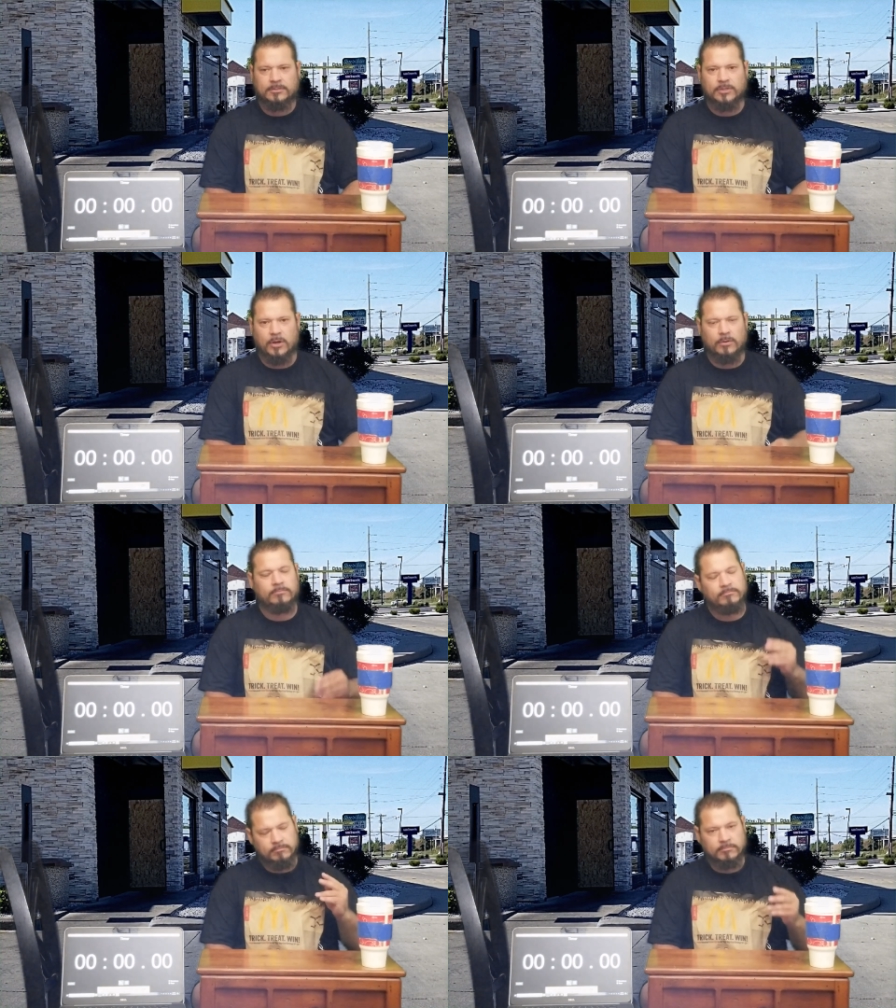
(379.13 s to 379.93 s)
So
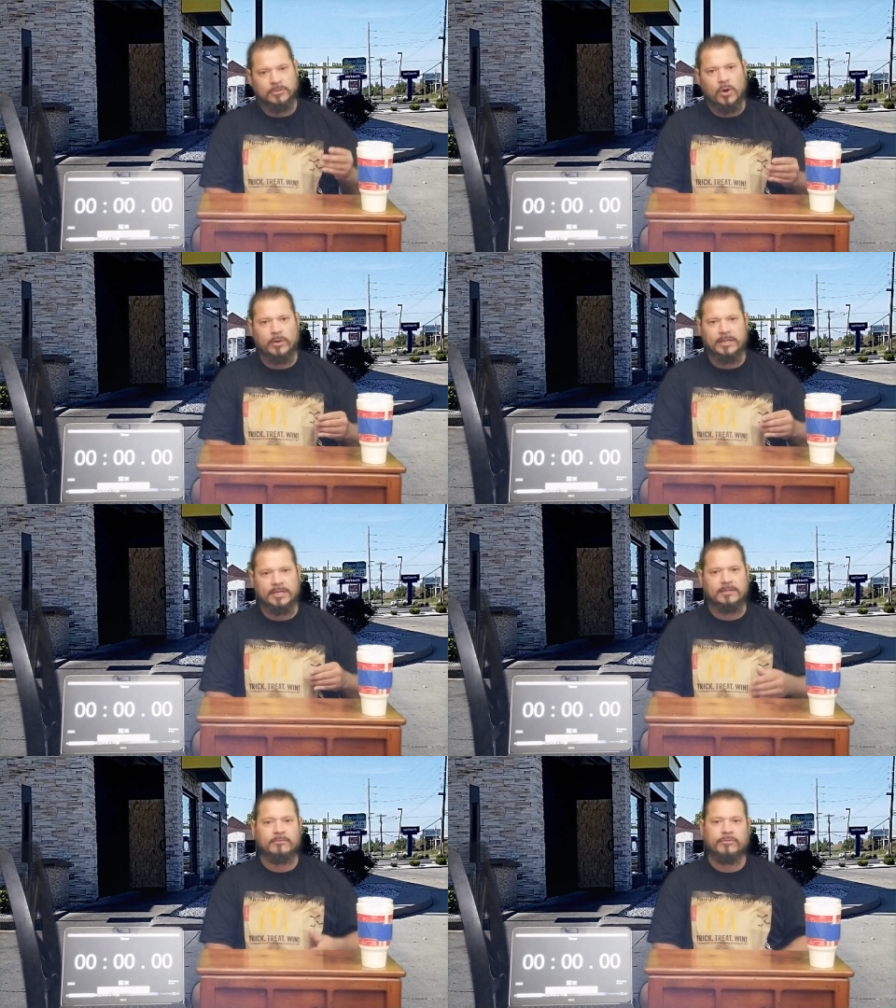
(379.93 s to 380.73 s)
going
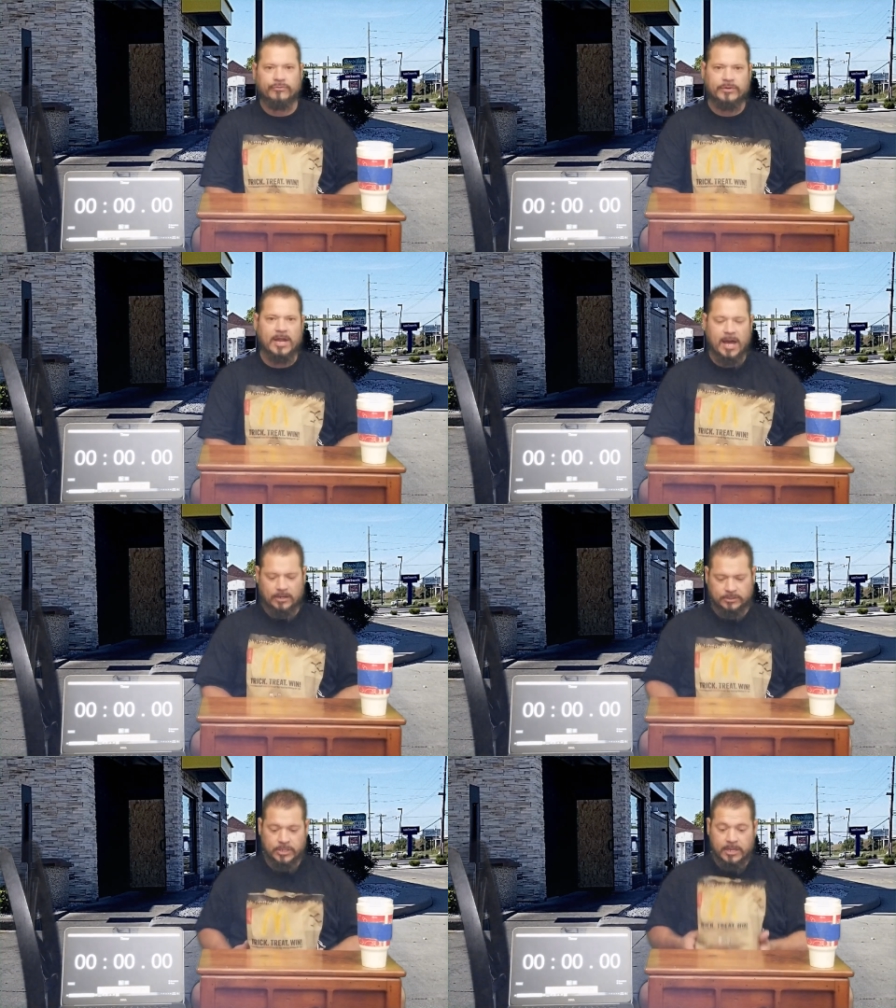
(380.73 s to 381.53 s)
in,
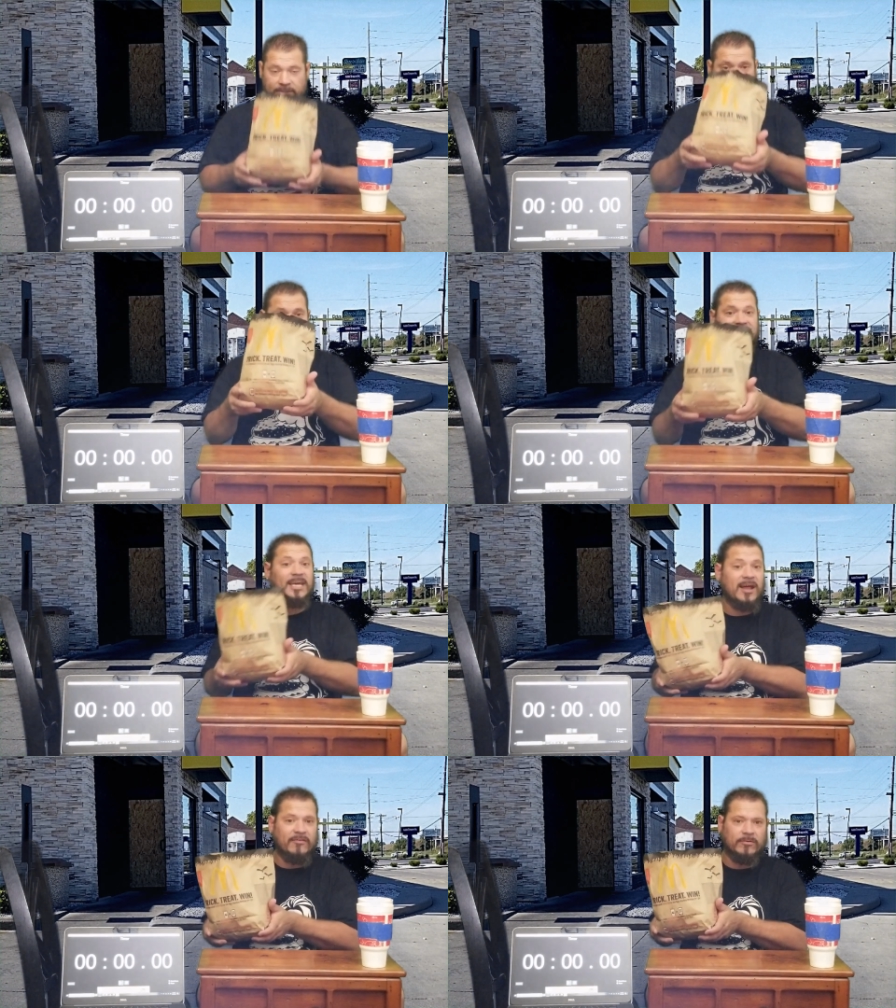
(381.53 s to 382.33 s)
$3. This is
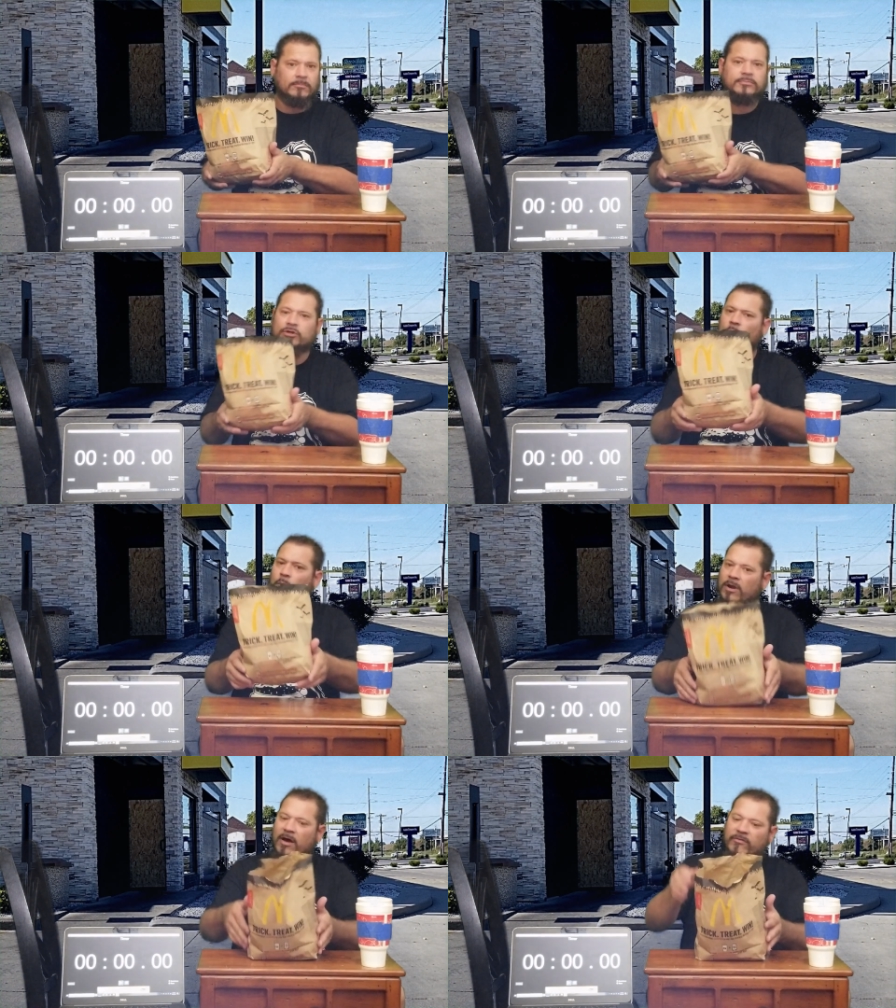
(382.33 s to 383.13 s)
10 of them. So
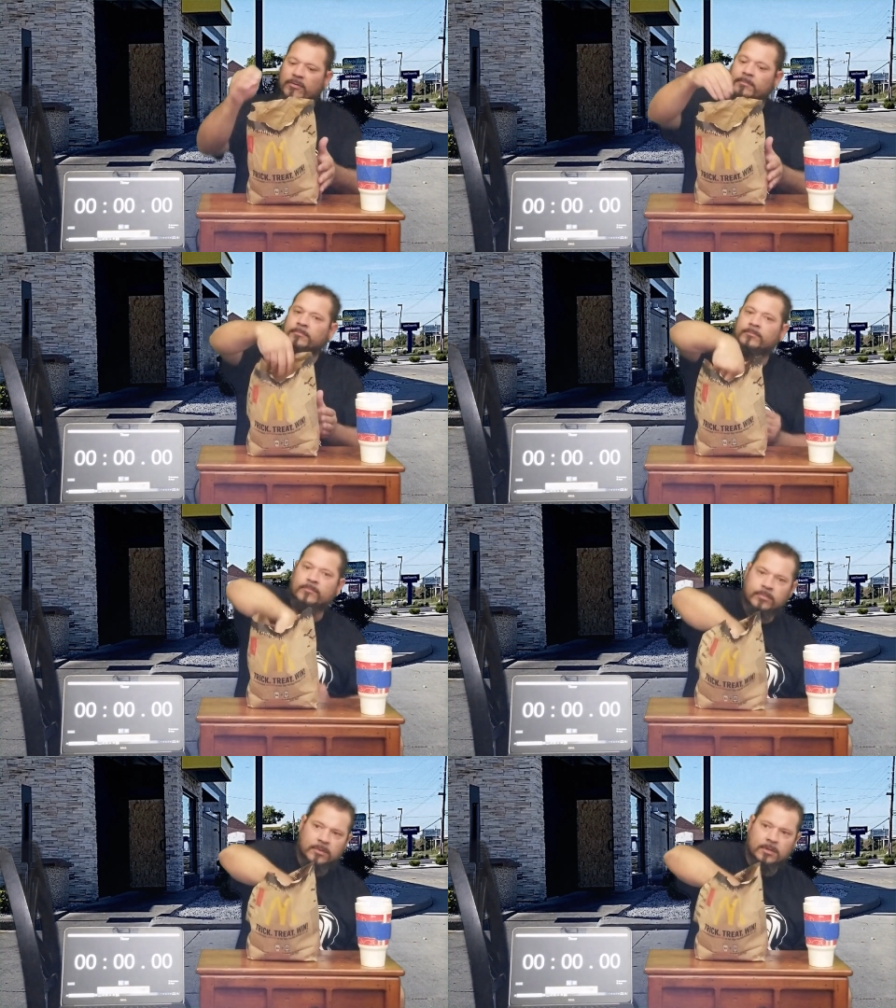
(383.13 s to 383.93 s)
one of them
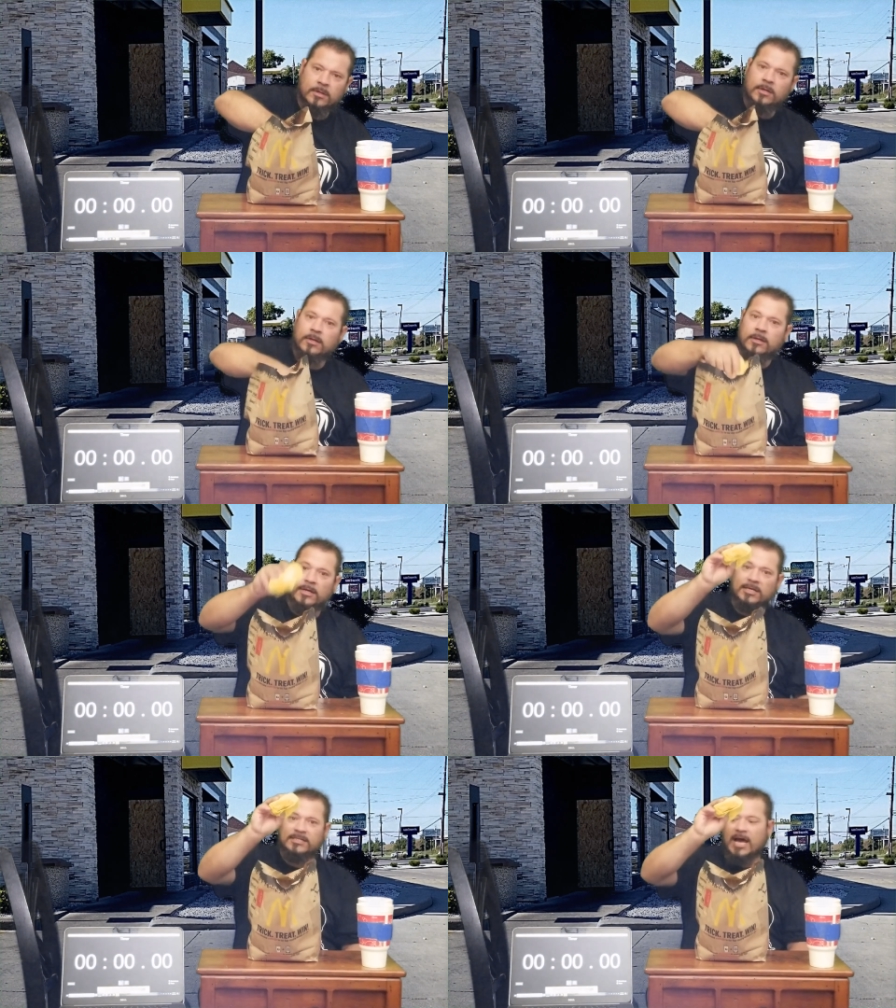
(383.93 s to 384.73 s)

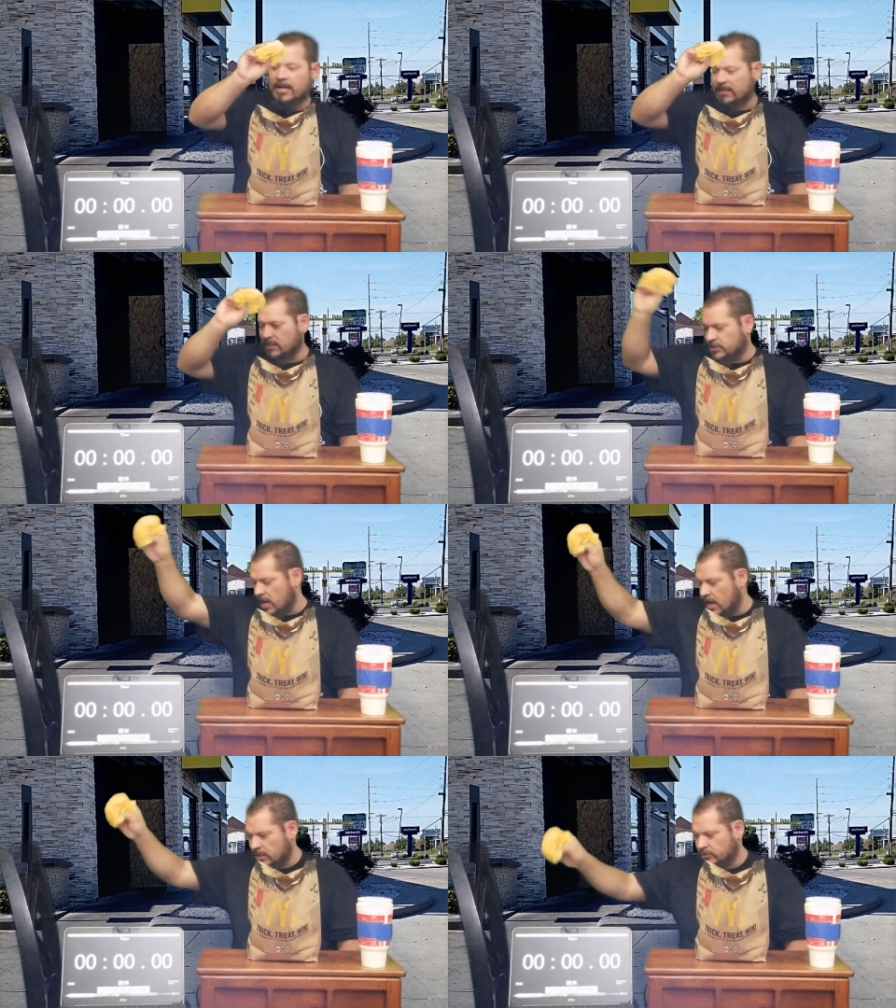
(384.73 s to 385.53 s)
is not in the
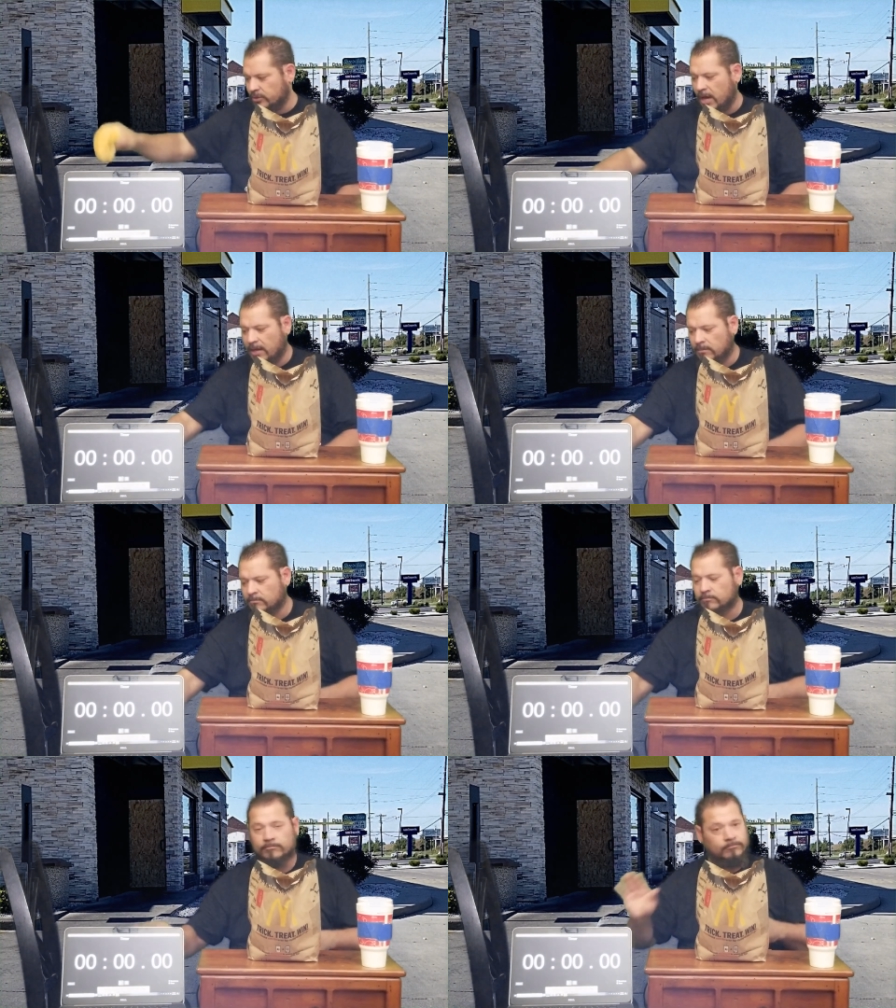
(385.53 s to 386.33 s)
challenge, okay?
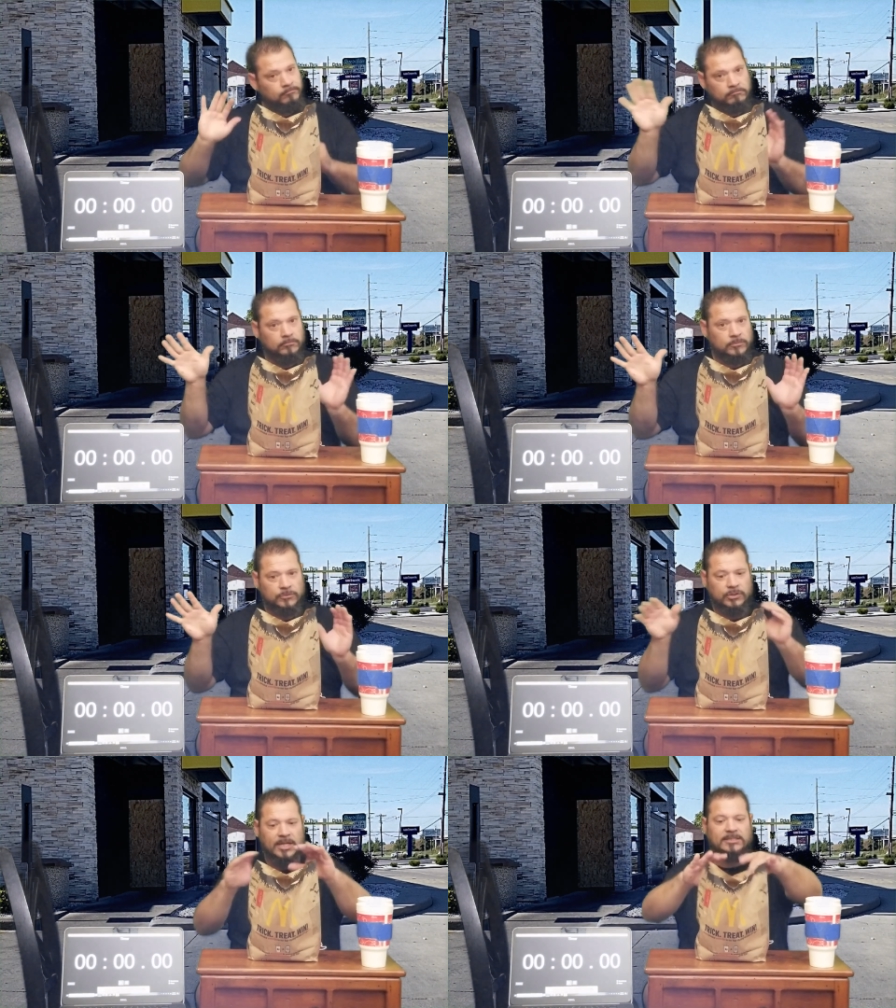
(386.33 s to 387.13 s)

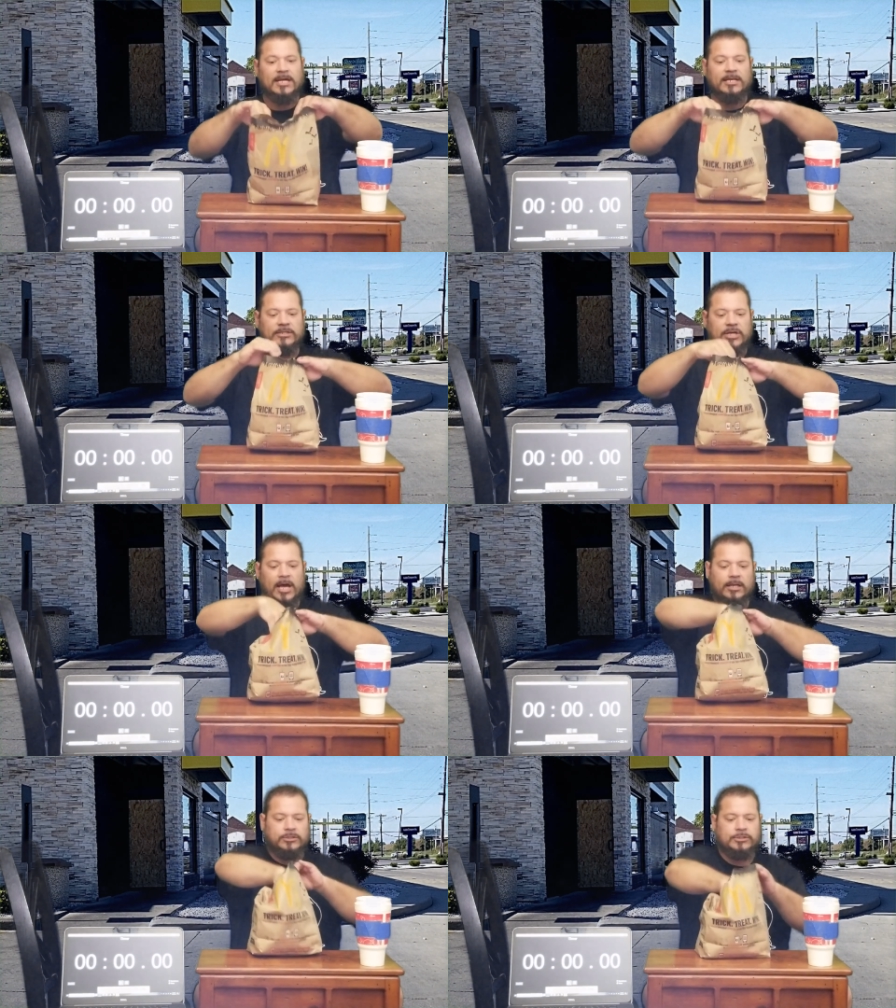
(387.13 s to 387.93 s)
So that's not in the
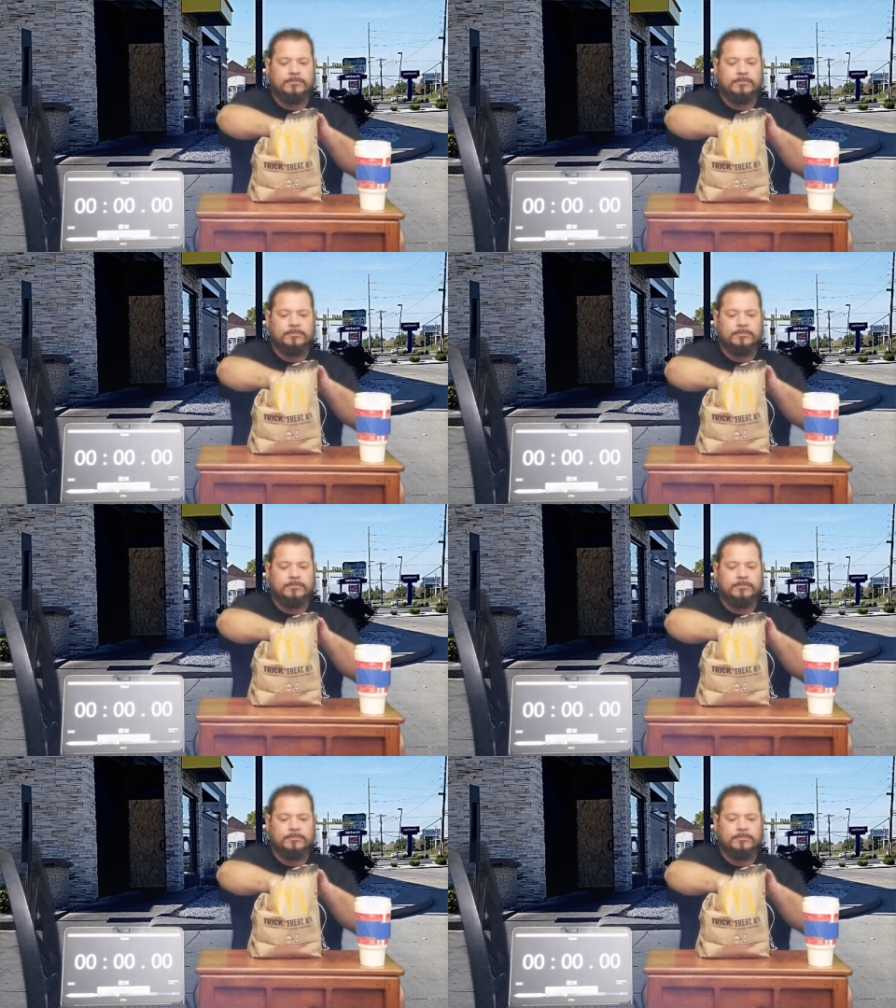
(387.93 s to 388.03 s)
challenge.